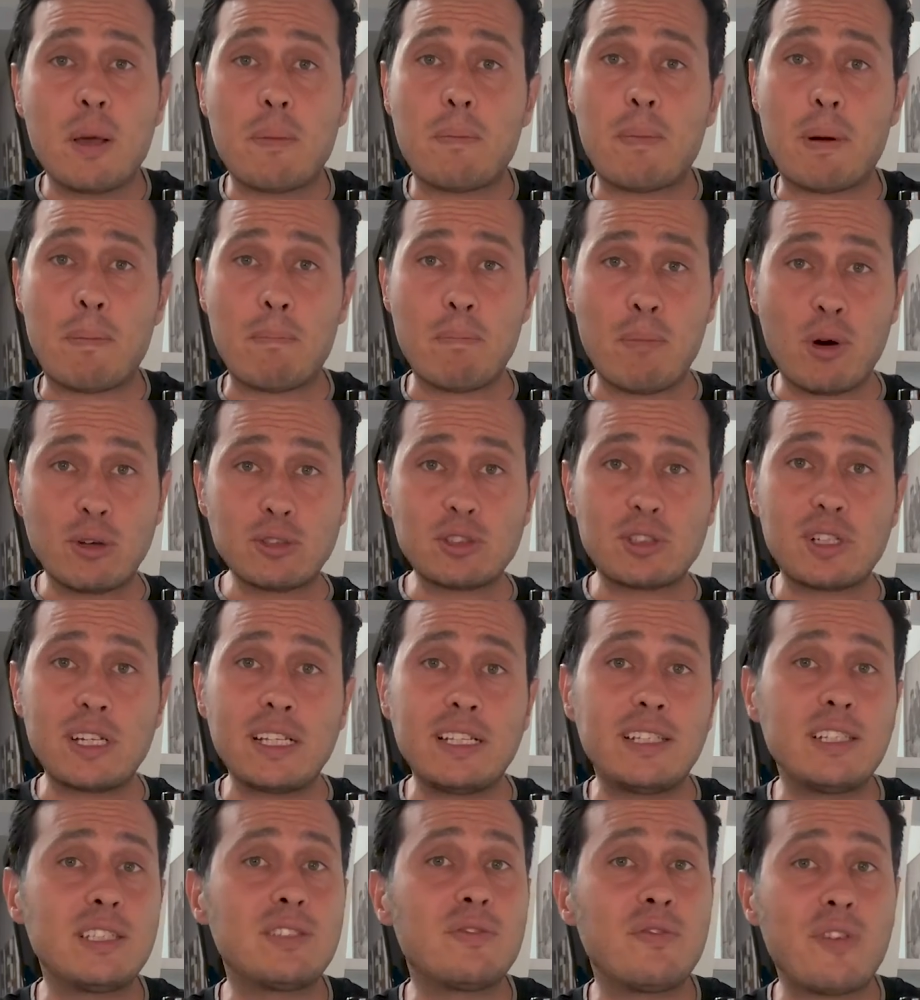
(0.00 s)
but mostly
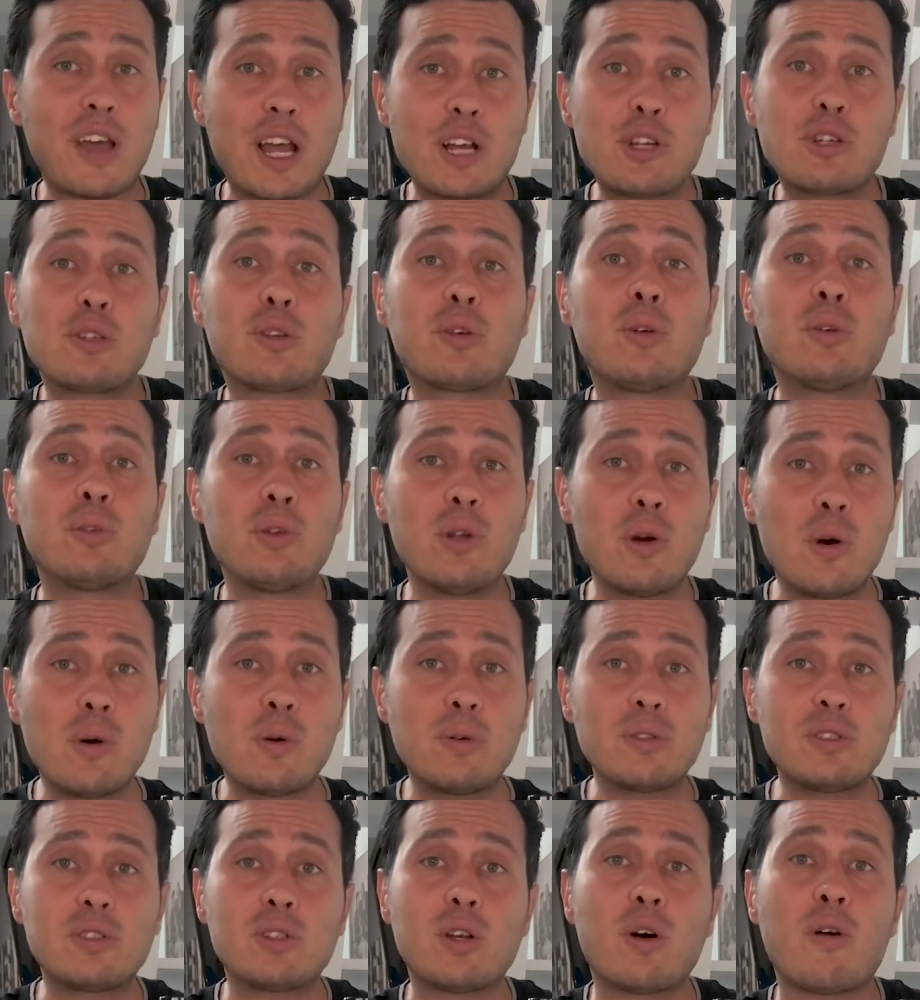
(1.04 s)
these vegetal
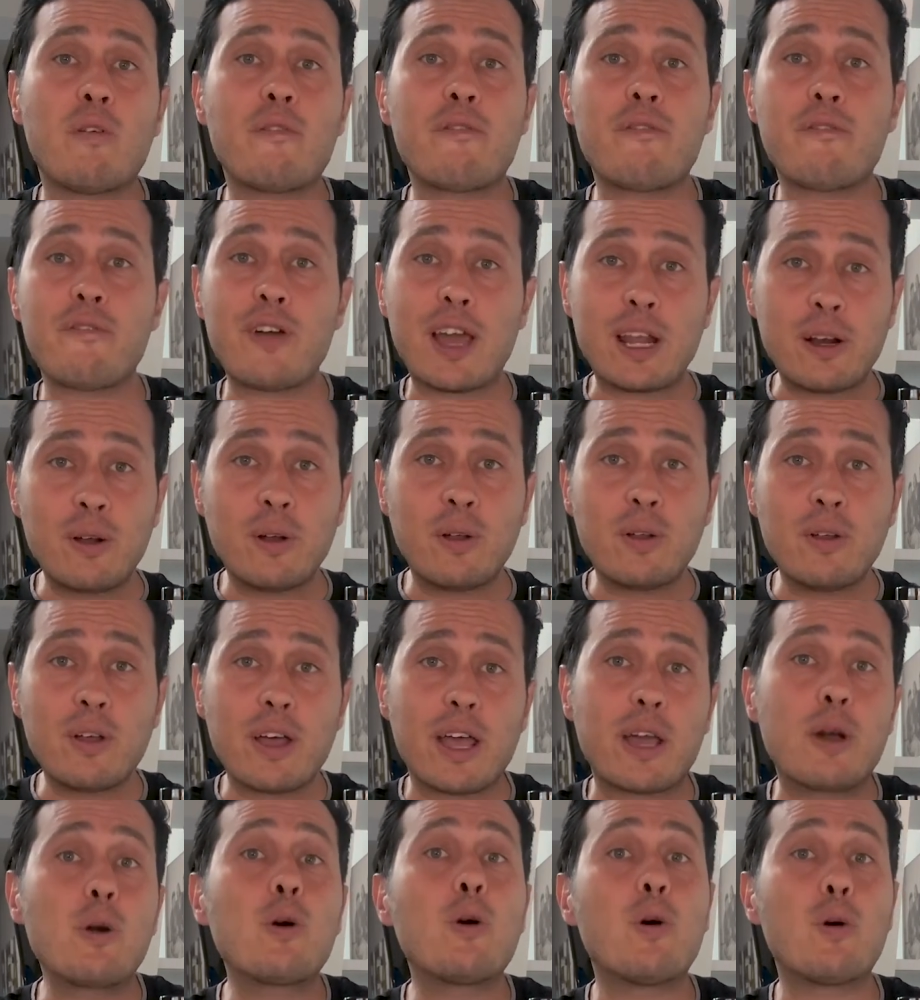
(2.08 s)
notes of fennel
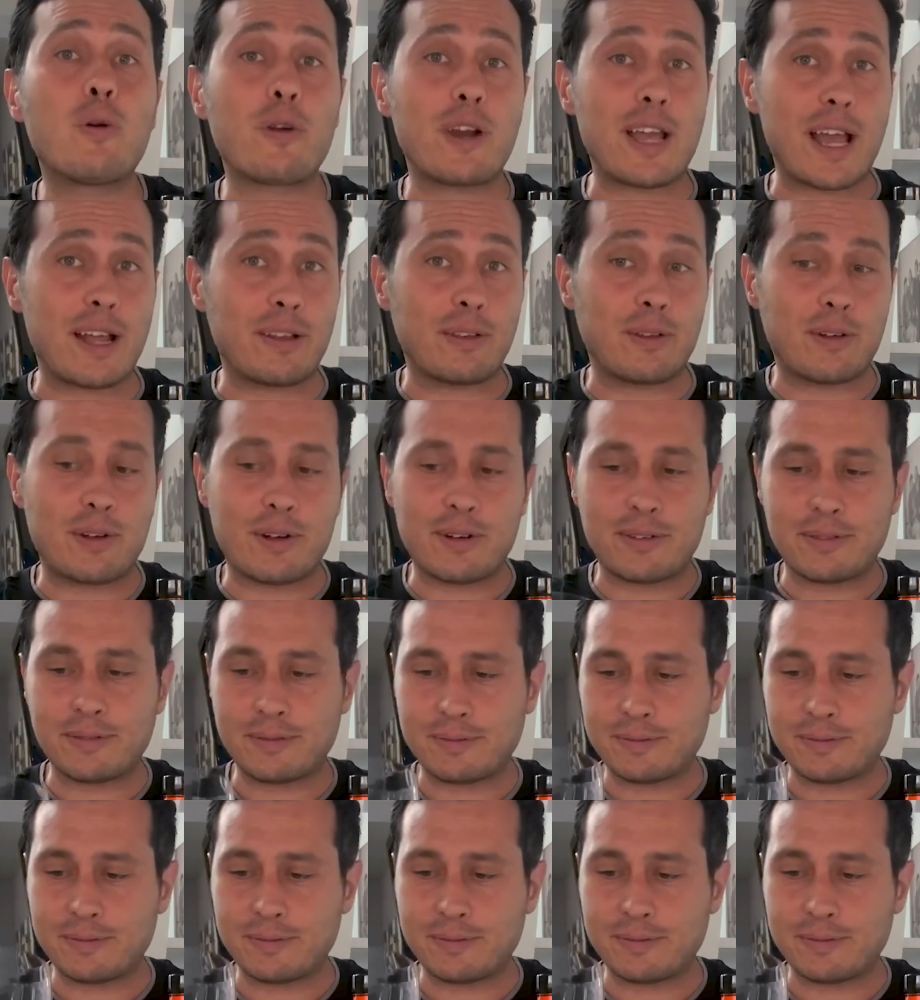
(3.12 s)
and coriander.